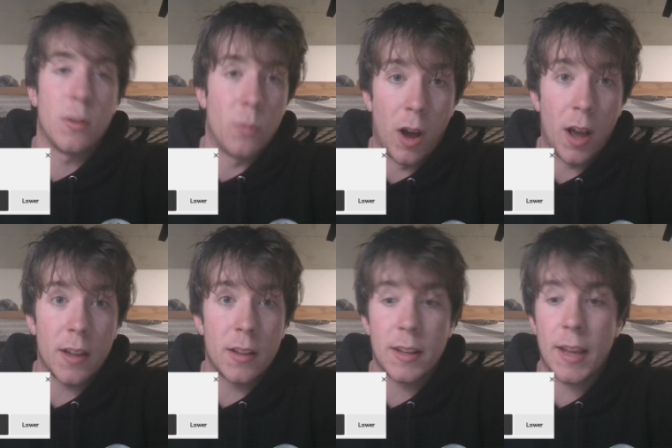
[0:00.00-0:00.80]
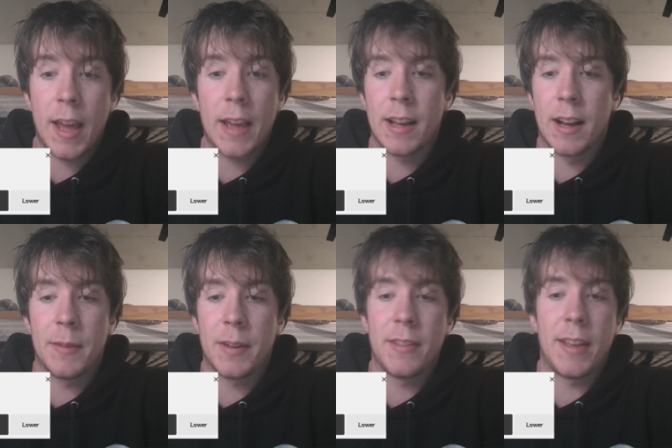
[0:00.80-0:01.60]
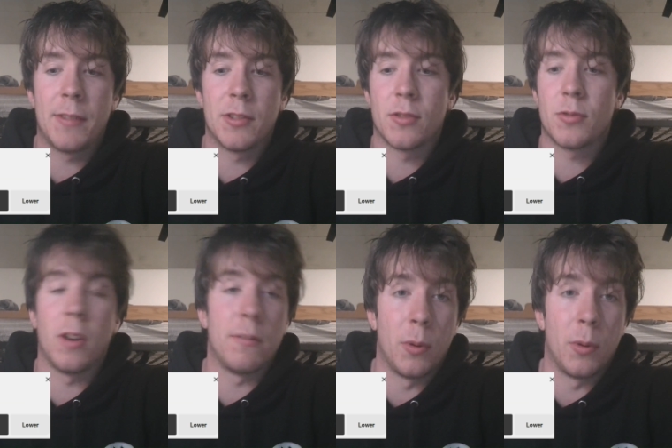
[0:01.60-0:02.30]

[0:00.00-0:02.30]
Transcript: Why Niang? Uh, because he averages 12